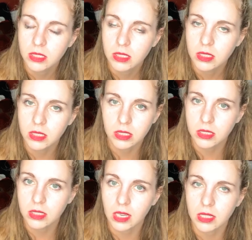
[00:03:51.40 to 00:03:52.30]
this
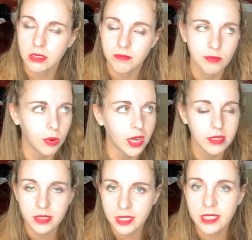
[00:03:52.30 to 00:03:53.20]
is what,
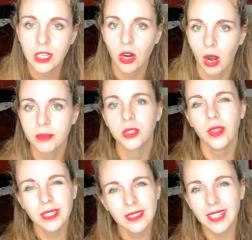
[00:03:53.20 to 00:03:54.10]
16 carbs. So
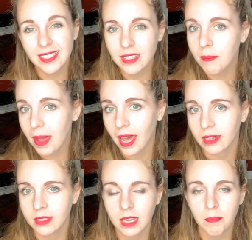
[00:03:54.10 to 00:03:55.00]
that's not bad.
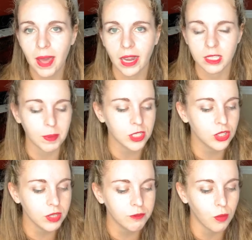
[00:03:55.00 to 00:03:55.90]
That's not bad,
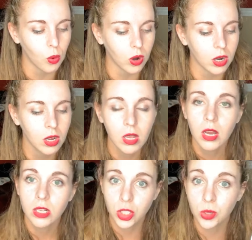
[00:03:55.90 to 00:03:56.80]
especially for
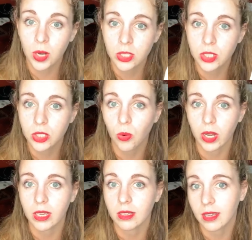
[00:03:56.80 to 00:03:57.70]

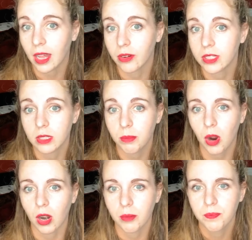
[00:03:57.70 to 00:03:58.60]
220 calories in a
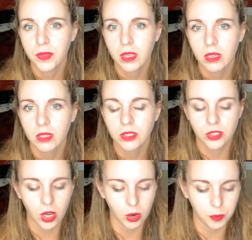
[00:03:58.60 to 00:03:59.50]
bar.
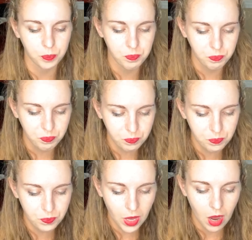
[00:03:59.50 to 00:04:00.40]
So,
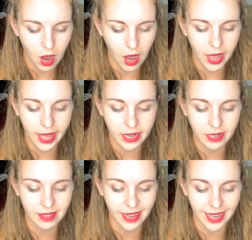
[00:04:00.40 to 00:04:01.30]
and
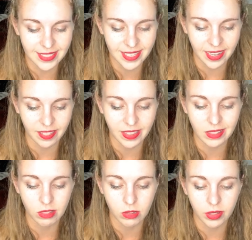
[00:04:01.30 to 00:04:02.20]
like I said,
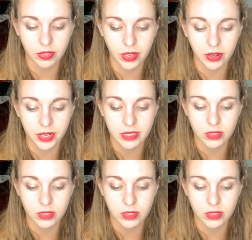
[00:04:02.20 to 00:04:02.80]
there is